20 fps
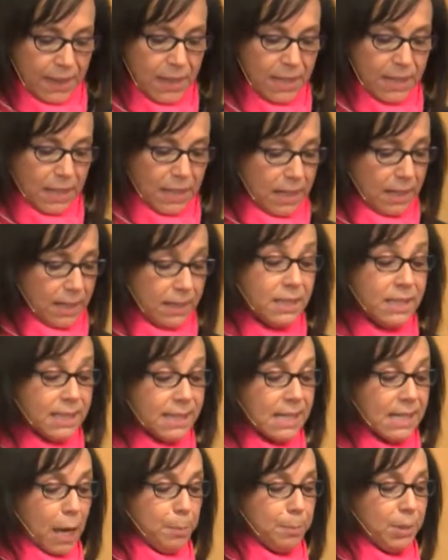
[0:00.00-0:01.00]
the
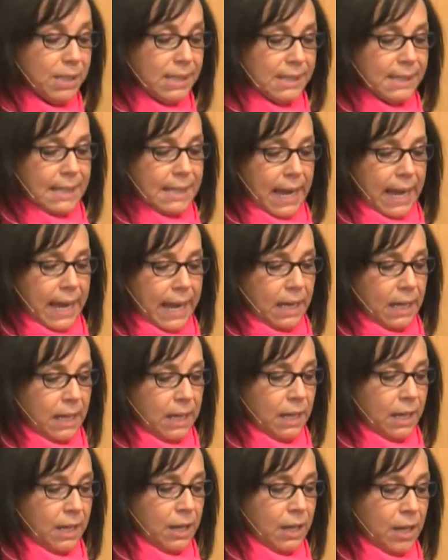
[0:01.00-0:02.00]
disciples say,
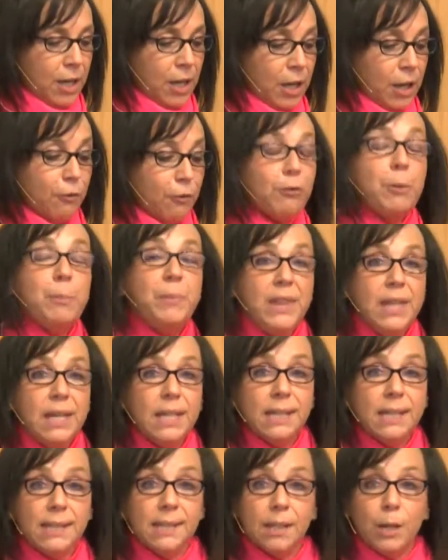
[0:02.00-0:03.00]
from
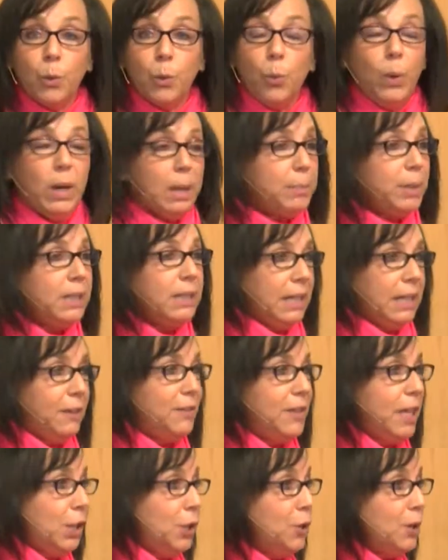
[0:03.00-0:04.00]
this, we
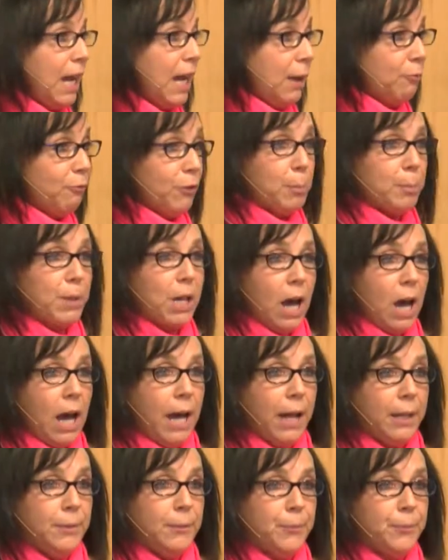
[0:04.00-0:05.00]
believe that you came from
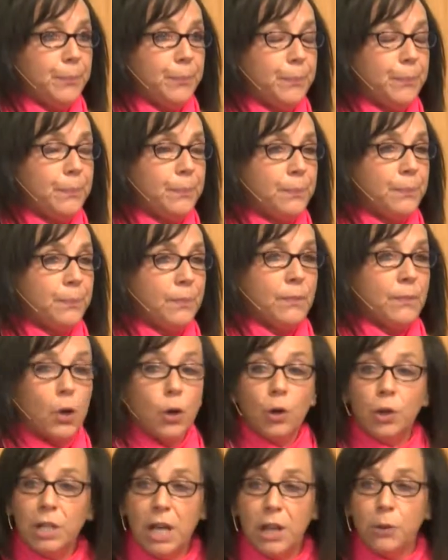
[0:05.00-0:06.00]
God.
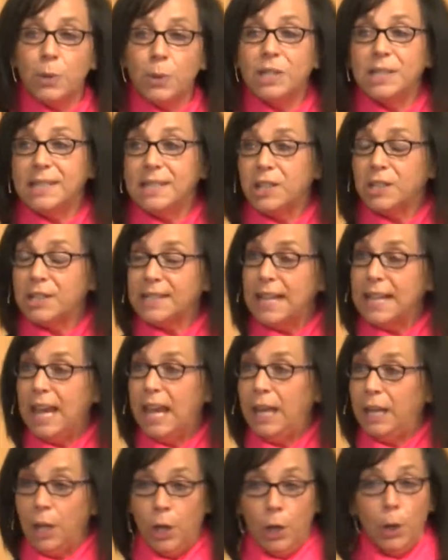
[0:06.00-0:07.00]
Or in other words, they're
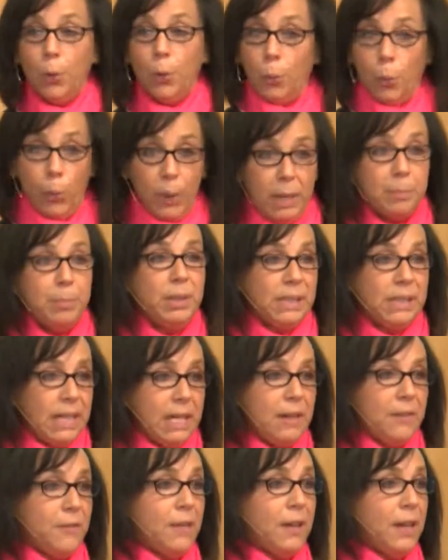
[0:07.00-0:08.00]
saying, we
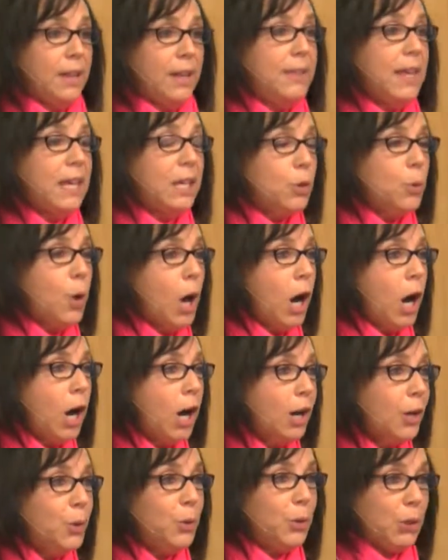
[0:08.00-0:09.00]
believe that you
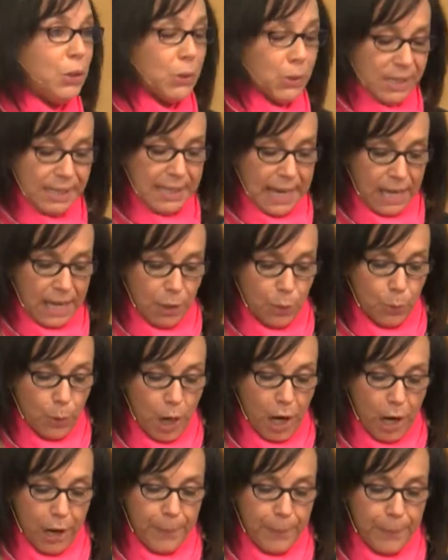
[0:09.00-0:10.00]
are who you say you
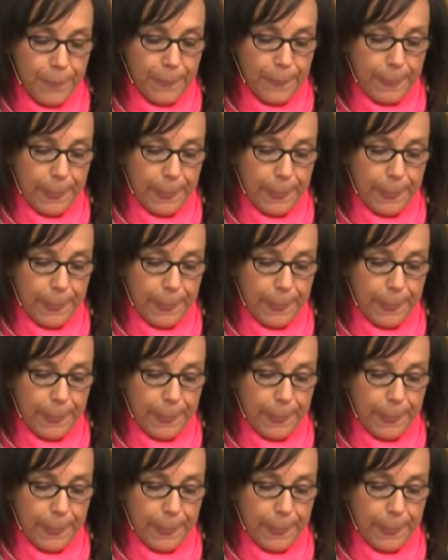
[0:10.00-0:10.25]
are.